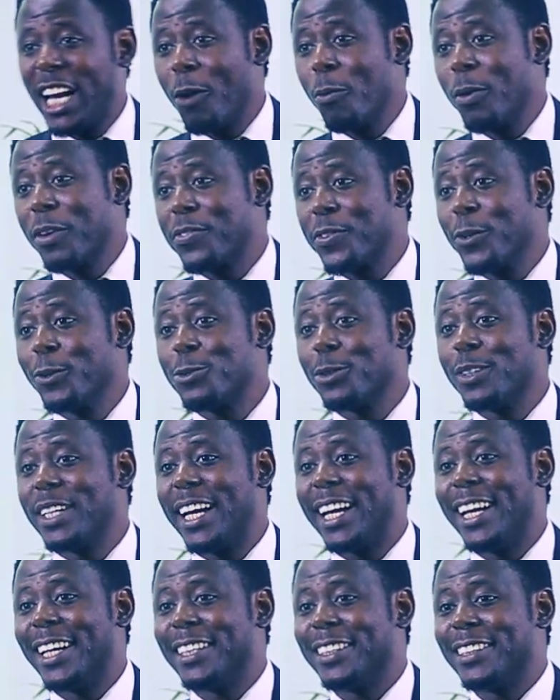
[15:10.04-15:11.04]
with you
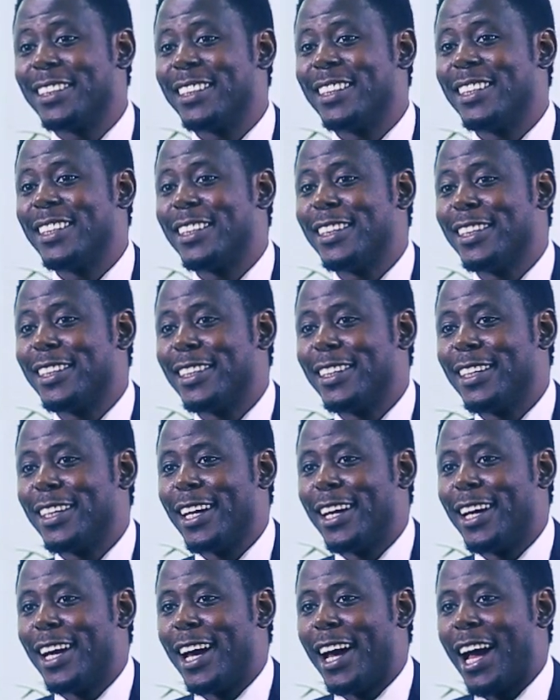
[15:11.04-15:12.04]
today,
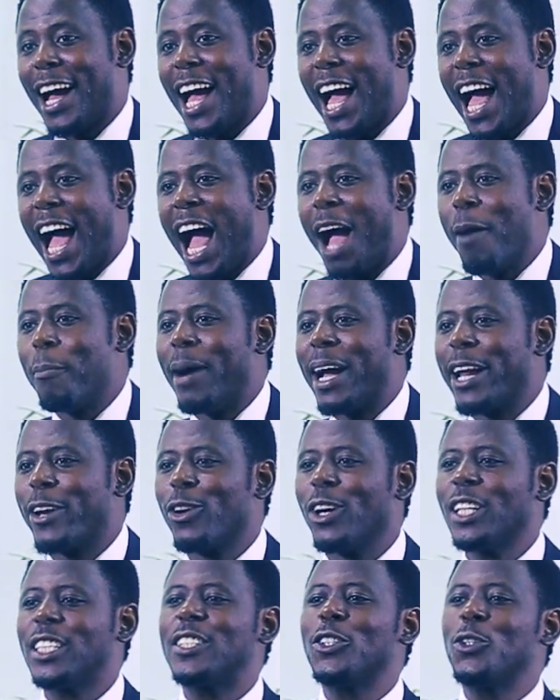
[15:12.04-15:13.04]
I might
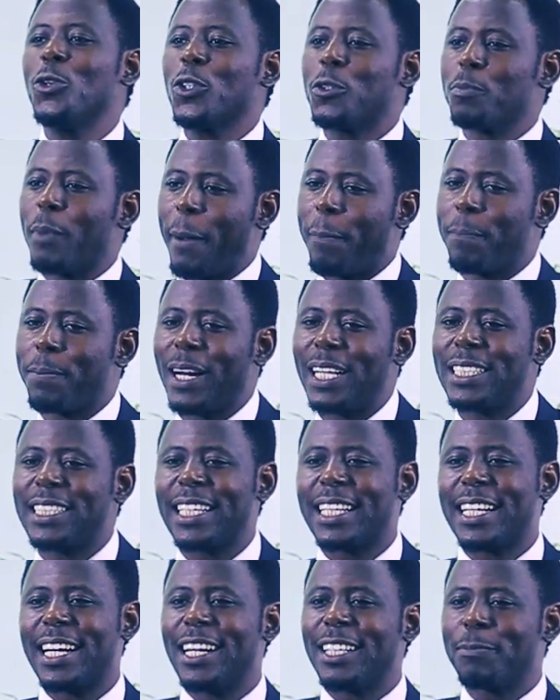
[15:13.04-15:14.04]
not use my
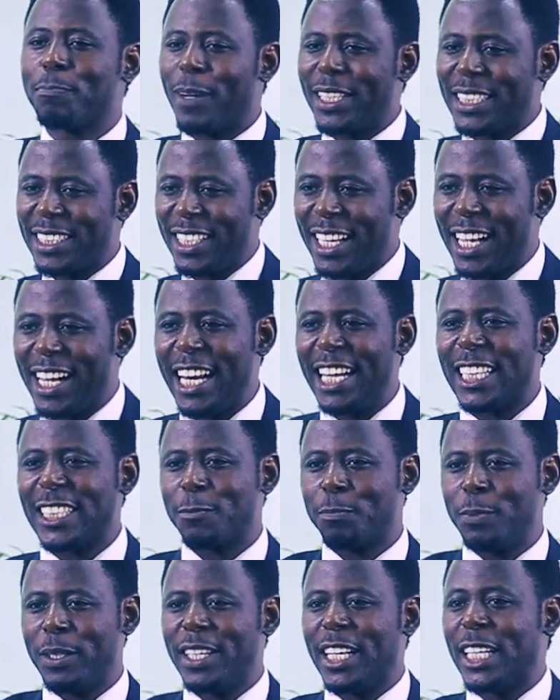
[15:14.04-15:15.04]
practical personal
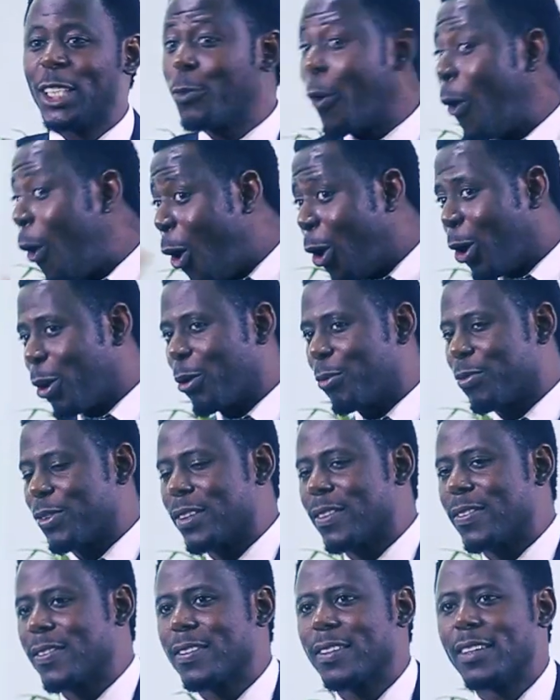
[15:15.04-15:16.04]
experience for all of
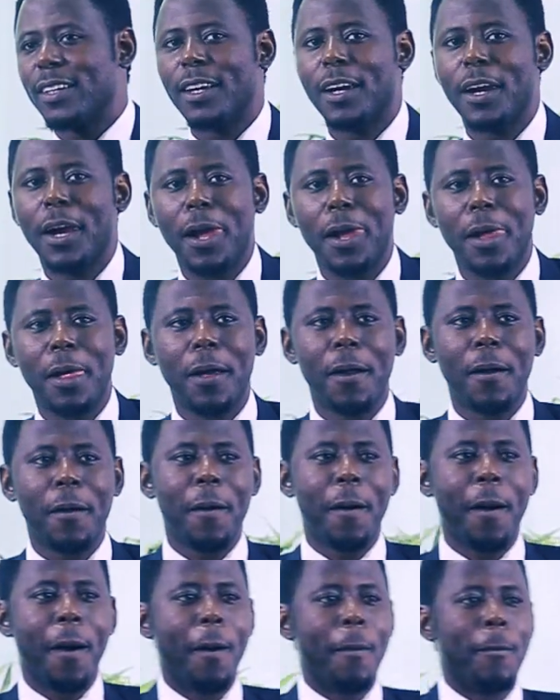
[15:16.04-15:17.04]
it.
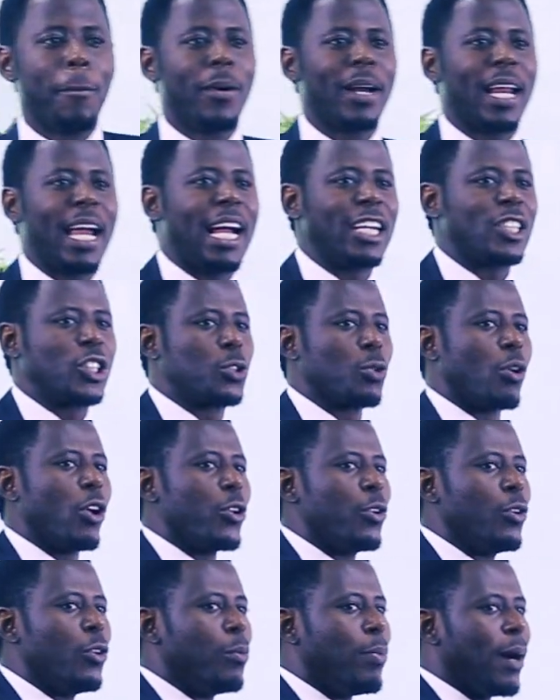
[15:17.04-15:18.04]
But I assure
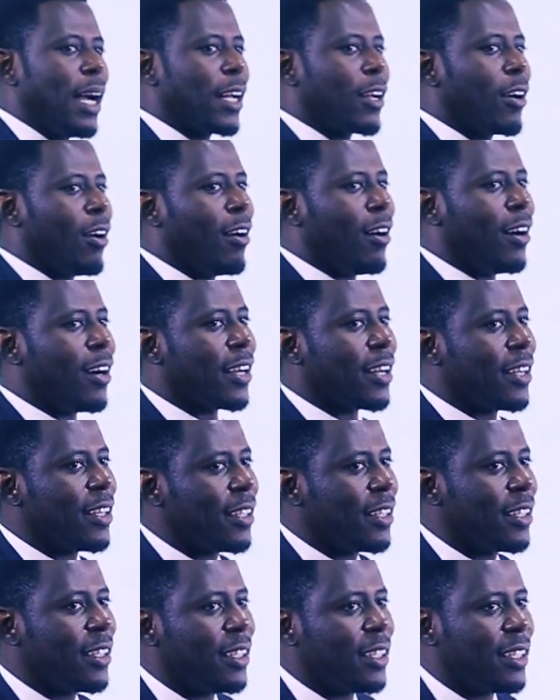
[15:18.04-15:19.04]
you by God
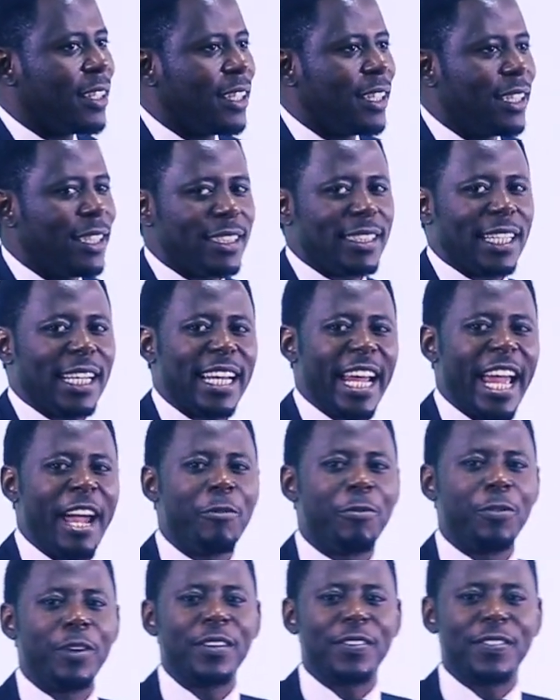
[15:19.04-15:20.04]
that
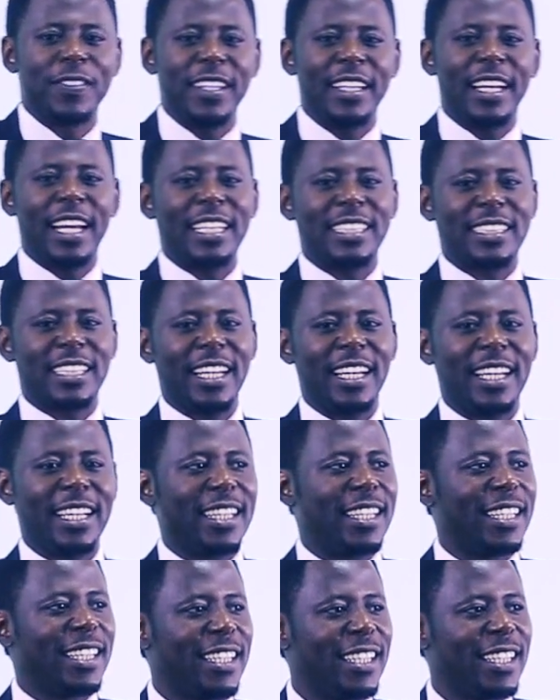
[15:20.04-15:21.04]
everything I
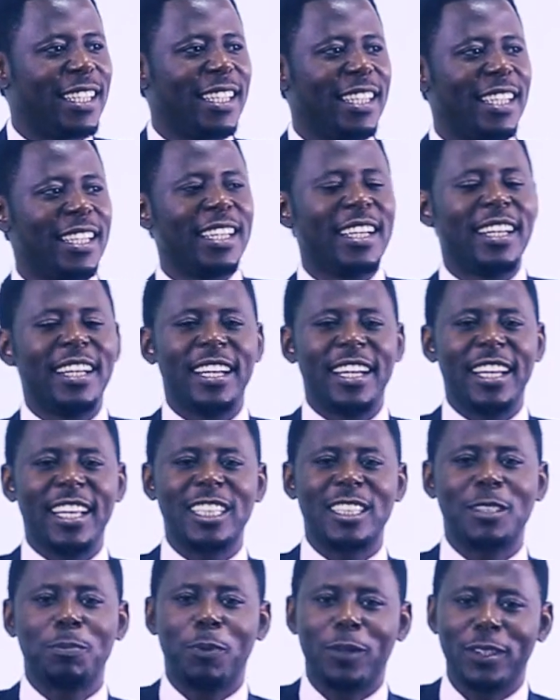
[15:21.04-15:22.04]
said is
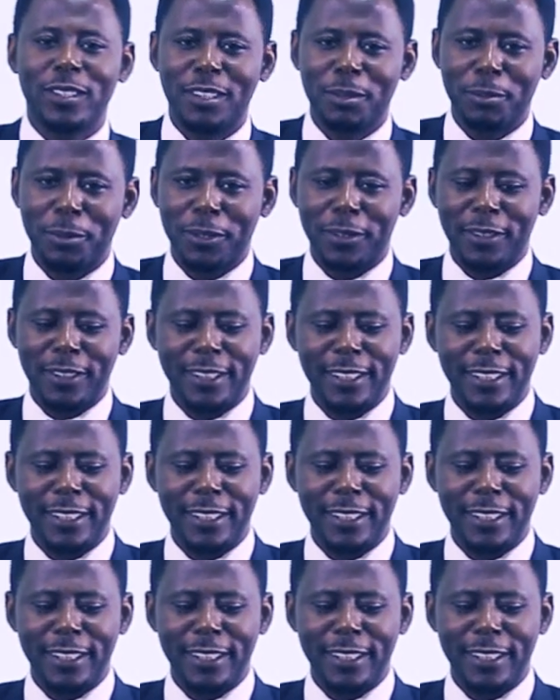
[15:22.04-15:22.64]
possible